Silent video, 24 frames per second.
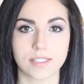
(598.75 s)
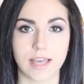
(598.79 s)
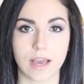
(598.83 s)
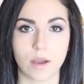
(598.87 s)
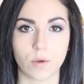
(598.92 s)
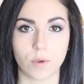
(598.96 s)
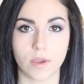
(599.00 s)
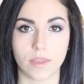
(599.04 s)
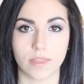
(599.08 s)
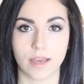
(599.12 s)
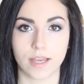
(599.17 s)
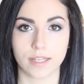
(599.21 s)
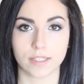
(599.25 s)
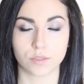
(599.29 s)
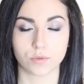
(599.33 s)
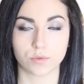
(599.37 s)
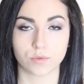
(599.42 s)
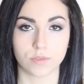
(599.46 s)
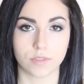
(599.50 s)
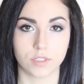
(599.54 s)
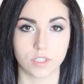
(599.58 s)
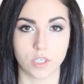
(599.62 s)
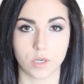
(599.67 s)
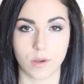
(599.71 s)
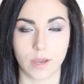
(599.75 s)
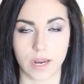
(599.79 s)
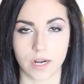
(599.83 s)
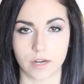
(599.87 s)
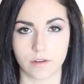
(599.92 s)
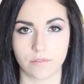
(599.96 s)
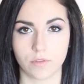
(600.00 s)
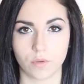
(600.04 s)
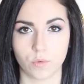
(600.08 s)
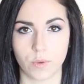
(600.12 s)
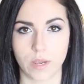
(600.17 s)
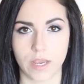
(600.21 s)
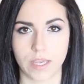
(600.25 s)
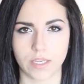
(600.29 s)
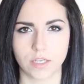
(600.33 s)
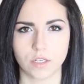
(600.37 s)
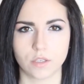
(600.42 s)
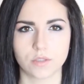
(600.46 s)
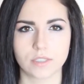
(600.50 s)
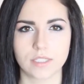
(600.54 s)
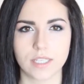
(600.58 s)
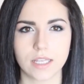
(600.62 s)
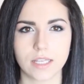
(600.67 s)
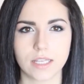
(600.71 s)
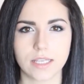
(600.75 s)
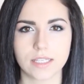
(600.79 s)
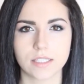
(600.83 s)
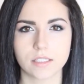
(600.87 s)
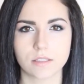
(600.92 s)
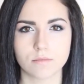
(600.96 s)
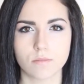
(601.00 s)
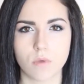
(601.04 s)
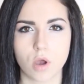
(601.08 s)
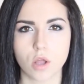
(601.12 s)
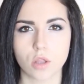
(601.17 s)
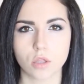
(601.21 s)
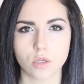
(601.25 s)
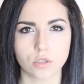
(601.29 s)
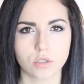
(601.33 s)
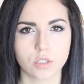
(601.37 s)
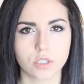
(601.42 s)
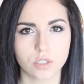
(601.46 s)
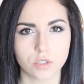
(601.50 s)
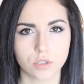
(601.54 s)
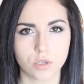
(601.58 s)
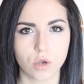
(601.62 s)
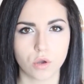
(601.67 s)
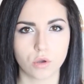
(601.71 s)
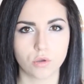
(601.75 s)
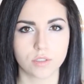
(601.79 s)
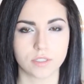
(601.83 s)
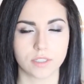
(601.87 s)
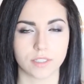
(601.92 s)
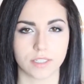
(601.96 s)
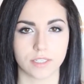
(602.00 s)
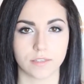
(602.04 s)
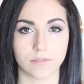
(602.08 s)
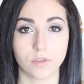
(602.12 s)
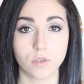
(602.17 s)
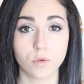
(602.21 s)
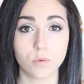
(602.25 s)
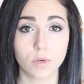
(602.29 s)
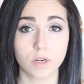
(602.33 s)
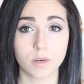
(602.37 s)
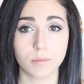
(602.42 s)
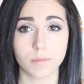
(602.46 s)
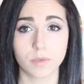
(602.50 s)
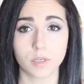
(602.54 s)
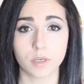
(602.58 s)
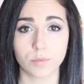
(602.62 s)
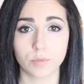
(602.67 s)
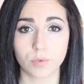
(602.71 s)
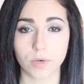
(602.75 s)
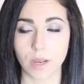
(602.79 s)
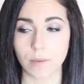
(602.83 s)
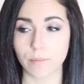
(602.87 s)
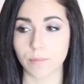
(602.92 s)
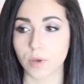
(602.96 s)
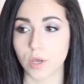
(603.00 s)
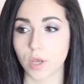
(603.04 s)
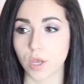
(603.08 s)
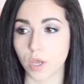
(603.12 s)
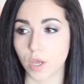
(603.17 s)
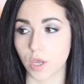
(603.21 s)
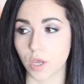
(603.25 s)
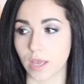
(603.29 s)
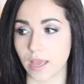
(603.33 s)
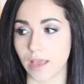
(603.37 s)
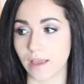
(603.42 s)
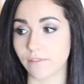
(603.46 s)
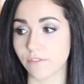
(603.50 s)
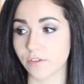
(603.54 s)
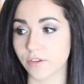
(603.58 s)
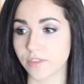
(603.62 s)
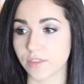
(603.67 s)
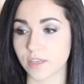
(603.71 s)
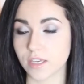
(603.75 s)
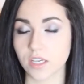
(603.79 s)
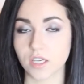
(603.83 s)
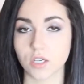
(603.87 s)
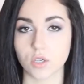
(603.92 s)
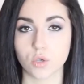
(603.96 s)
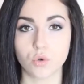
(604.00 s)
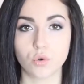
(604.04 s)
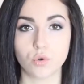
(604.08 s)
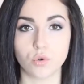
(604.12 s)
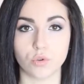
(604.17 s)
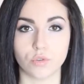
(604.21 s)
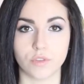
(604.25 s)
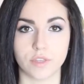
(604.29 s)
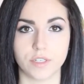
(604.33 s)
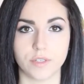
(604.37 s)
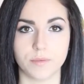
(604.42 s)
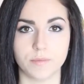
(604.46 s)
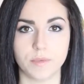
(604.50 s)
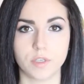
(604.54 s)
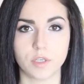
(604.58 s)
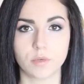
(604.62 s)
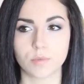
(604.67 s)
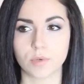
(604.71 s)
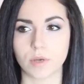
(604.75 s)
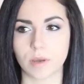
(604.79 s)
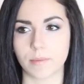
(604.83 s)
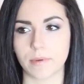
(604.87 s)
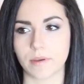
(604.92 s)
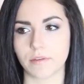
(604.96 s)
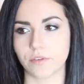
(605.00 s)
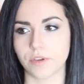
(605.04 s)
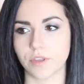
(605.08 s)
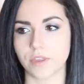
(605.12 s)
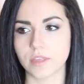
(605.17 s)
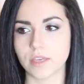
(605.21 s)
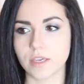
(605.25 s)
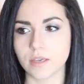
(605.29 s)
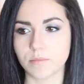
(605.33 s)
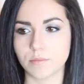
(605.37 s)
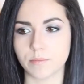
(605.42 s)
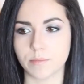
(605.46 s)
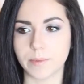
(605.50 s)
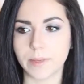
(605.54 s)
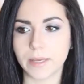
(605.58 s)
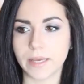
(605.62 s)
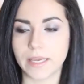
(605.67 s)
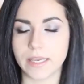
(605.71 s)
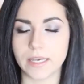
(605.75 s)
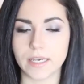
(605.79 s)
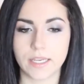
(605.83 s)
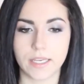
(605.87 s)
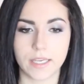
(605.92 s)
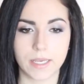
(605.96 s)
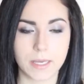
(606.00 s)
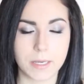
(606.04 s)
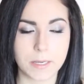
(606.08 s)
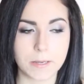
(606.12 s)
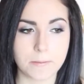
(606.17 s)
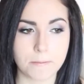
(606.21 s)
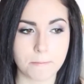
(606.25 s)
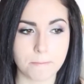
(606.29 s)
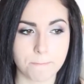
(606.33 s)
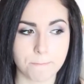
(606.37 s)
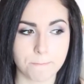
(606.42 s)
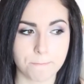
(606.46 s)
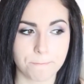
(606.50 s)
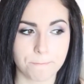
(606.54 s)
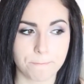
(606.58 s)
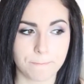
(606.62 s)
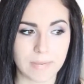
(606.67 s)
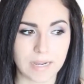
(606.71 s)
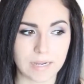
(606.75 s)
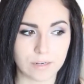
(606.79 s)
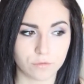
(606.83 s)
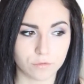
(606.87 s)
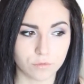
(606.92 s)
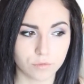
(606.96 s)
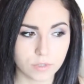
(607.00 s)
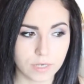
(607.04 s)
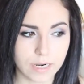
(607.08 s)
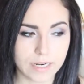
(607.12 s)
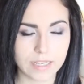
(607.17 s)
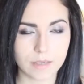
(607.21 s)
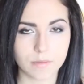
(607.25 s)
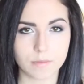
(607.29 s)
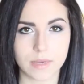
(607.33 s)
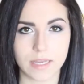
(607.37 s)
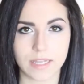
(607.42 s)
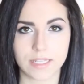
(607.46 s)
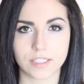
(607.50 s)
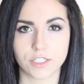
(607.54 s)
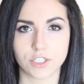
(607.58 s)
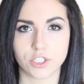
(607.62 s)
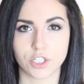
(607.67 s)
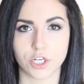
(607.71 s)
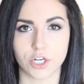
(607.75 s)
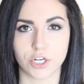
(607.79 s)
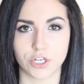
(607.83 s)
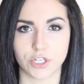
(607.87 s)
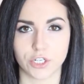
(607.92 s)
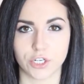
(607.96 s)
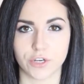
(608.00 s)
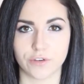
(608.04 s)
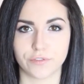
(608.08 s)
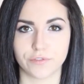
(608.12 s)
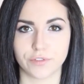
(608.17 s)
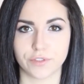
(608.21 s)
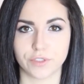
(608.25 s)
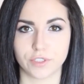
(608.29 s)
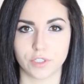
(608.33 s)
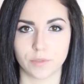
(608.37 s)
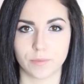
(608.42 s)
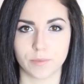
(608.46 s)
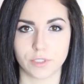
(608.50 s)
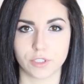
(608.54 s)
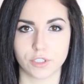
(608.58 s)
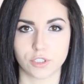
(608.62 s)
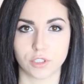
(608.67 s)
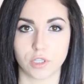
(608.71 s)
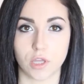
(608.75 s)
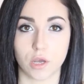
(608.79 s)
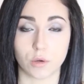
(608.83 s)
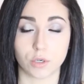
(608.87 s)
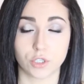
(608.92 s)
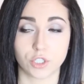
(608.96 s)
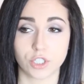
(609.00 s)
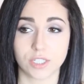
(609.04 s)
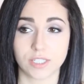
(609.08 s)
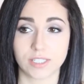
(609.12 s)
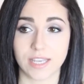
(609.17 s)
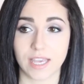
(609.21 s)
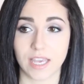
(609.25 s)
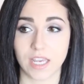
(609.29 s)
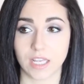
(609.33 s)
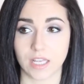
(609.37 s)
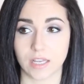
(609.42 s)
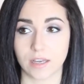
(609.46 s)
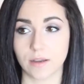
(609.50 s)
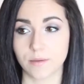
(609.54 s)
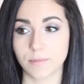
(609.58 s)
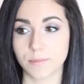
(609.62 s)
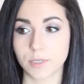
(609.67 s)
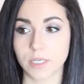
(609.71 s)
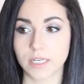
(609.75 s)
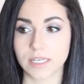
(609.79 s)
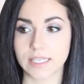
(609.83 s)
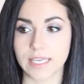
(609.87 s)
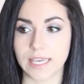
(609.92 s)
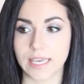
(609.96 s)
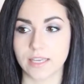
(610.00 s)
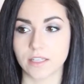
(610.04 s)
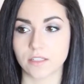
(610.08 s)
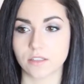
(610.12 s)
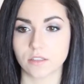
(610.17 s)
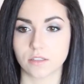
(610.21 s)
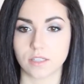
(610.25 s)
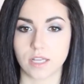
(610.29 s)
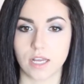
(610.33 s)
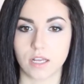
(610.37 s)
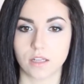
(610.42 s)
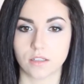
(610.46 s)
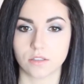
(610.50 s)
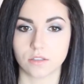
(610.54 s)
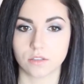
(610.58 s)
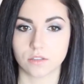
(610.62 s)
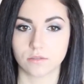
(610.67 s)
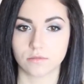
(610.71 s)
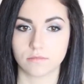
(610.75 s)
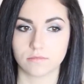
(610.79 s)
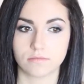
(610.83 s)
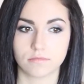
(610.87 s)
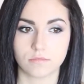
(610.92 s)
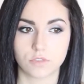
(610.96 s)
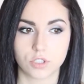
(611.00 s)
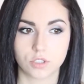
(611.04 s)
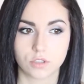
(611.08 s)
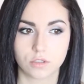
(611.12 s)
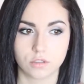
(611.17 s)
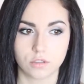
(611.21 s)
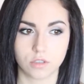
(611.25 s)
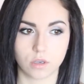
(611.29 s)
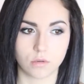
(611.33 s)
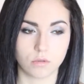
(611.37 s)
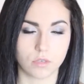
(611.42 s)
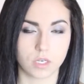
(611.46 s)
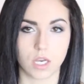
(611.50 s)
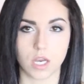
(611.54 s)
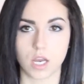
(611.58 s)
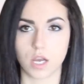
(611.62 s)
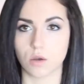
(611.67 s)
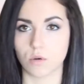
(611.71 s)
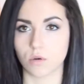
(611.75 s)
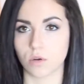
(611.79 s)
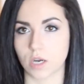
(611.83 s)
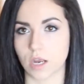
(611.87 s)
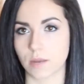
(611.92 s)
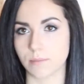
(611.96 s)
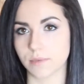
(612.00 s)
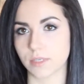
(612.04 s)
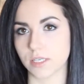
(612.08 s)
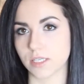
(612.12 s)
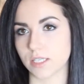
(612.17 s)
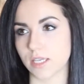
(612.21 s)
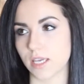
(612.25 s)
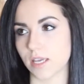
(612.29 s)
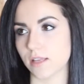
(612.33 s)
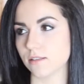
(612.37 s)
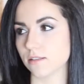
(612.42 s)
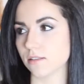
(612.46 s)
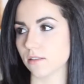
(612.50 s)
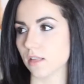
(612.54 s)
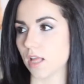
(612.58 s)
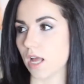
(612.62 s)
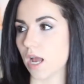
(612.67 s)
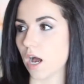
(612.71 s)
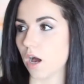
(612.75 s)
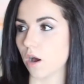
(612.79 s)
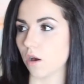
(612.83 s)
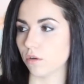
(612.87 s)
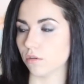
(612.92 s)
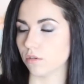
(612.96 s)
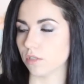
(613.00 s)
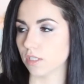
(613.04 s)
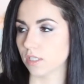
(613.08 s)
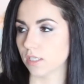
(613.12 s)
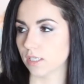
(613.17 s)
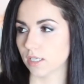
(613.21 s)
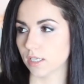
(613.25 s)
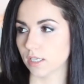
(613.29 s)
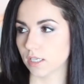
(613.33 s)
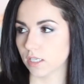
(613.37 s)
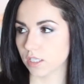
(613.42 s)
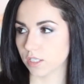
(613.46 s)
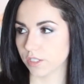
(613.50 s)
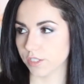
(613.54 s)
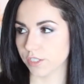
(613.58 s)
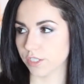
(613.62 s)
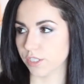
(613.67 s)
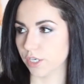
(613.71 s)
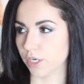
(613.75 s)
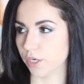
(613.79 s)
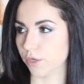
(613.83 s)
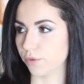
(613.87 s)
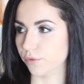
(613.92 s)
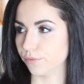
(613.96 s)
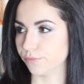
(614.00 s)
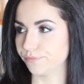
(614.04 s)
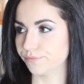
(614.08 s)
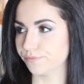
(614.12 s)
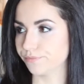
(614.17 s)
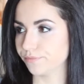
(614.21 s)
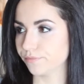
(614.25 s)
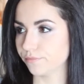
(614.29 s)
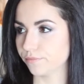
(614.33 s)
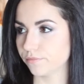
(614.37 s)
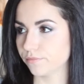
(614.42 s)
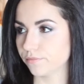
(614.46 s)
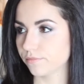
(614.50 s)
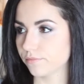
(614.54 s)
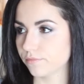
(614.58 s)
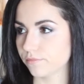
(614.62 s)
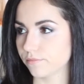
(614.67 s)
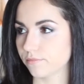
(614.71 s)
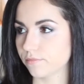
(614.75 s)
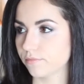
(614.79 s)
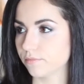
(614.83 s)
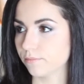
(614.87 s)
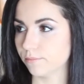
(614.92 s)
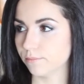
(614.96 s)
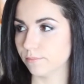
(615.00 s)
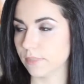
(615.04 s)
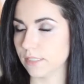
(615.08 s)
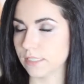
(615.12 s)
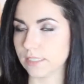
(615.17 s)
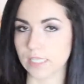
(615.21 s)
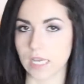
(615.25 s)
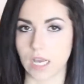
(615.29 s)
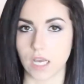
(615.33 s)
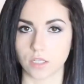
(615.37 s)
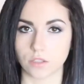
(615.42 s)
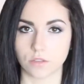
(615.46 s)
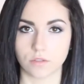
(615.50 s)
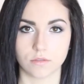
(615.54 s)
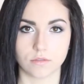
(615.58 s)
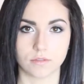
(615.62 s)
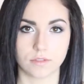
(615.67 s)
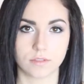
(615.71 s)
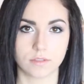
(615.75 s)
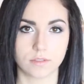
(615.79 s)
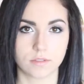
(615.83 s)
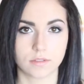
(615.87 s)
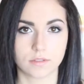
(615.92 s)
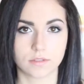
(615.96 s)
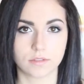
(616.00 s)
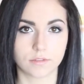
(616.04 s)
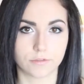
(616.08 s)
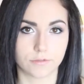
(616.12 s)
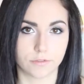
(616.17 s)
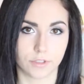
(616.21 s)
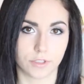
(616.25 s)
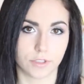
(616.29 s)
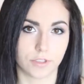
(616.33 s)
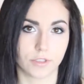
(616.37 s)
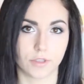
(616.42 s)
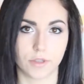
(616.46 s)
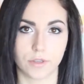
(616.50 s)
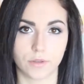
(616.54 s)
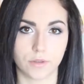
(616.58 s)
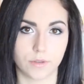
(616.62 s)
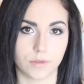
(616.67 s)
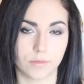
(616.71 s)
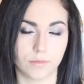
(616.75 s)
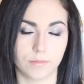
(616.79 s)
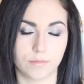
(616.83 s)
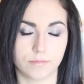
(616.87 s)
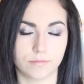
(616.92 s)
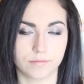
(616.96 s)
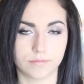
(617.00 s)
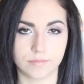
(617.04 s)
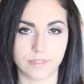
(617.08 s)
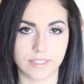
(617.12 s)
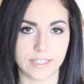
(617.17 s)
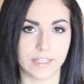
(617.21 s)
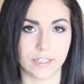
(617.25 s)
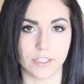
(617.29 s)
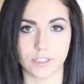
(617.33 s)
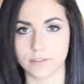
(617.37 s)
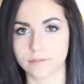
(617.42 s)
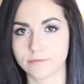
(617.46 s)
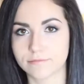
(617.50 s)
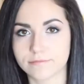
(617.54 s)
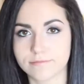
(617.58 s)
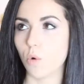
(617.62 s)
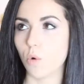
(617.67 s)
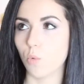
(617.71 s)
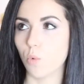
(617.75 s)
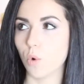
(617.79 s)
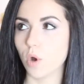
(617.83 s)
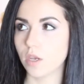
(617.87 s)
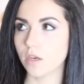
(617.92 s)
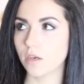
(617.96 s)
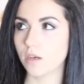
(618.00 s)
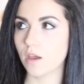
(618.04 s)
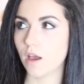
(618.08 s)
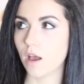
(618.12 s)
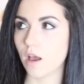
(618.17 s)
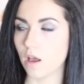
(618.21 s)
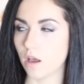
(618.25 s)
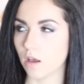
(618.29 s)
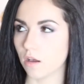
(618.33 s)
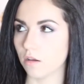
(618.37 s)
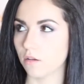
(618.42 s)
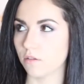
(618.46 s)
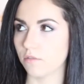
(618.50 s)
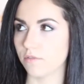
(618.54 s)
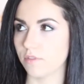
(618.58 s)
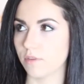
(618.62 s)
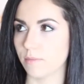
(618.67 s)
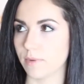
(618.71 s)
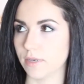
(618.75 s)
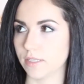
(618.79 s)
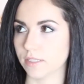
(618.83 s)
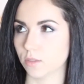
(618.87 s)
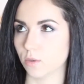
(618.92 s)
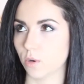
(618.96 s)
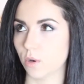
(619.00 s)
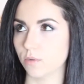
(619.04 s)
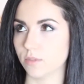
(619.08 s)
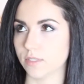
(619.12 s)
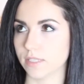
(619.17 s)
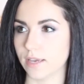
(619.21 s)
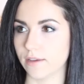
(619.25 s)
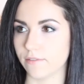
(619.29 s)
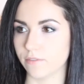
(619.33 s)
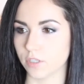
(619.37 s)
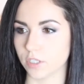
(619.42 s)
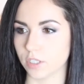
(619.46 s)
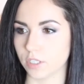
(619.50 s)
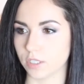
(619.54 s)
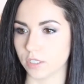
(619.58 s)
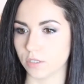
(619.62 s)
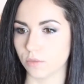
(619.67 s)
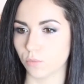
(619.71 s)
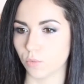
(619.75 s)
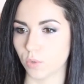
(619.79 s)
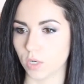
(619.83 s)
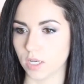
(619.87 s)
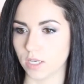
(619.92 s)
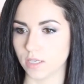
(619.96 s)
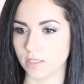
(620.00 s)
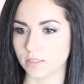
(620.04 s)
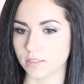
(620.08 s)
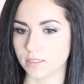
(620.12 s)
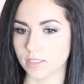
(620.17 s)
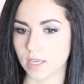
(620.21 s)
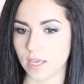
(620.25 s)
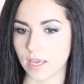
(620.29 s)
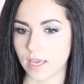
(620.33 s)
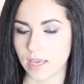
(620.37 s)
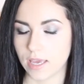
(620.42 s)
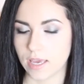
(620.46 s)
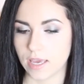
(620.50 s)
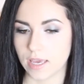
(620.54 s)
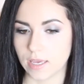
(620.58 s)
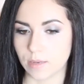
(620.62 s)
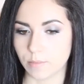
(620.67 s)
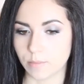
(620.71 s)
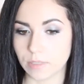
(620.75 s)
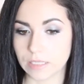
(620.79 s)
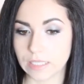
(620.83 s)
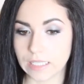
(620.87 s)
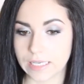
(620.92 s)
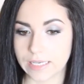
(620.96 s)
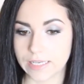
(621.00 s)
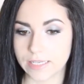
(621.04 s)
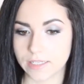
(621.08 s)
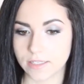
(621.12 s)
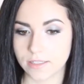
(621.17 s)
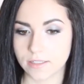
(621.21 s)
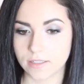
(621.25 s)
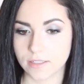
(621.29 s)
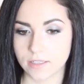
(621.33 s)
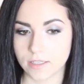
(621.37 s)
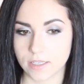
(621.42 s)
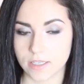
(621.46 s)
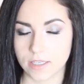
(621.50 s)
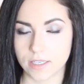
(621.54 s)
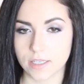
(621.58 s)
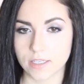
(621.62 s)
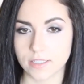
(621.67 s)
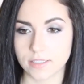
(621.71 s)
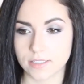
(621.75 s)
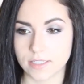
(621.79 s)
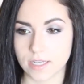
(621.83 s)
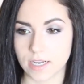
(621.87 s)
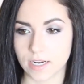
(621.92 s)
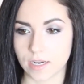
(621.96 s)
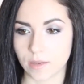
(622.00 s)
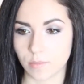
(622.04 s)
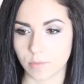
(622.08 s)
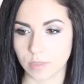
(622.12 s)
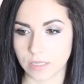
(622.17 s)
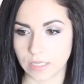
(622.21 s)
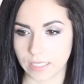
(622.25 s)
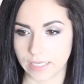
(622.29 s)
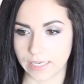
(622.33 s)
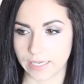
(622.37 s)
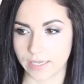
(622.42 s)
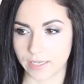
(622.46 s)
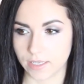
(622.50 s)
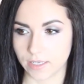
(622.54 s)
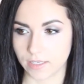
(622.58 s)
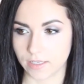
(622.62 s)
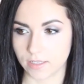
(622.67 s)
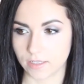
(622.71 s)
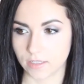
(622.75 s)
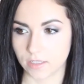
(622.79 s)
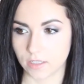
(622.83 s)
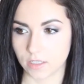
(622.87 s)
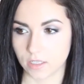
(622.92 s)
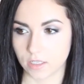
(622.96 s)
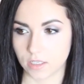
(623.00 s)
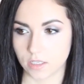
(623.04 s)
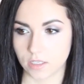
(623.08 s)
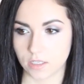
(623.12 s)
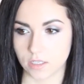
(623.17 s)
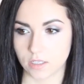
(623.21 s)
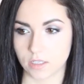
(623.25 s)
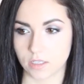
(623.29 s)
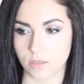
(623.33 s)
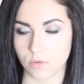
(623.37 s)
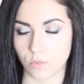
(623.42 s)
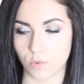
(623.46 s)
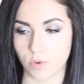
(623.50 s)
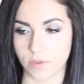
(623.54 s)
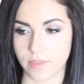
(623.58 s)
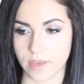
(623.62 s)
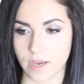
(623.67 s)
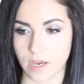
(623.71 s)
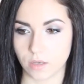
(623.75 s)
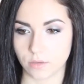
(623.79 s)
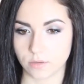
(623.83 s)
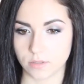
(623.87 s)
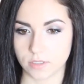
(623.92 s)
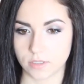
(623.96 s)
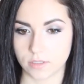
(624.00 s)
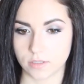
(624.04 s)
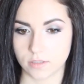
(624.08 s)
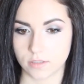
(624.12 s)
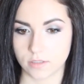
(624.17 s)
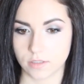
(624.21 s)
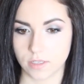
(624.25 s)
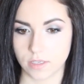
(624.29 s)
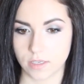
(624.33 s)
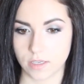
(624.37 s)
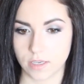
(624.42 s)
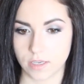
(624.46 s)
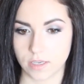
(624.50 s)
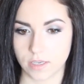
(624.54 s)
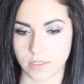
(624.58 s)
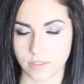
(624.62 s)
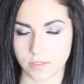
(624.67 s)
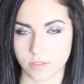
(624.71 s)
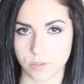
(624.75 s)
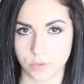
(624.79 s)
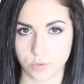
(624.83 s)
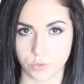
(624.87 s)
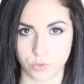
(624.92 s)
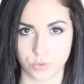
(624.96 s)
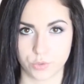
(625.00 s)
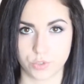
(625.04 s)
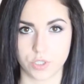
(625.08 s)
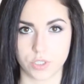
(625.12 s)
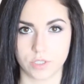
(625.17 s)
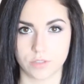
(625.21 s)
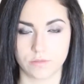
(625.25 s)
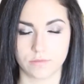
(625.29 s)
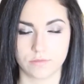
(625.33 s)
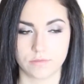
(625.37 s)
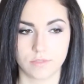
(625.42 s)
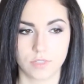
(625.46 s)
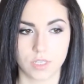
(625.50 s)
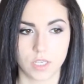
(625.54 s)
That way that's, you know, out of the way. You know, set like smaller little goals. Like if you want to meal prep everything, cool, then meal prep everything, but I recommend starting off a little bit slower. Just saying, I'm going to cancel out soda, or I'm going to cancel out, you know, McDonald's for the year. One of the best quotes I ever heard was, a plan is not a plan without solution.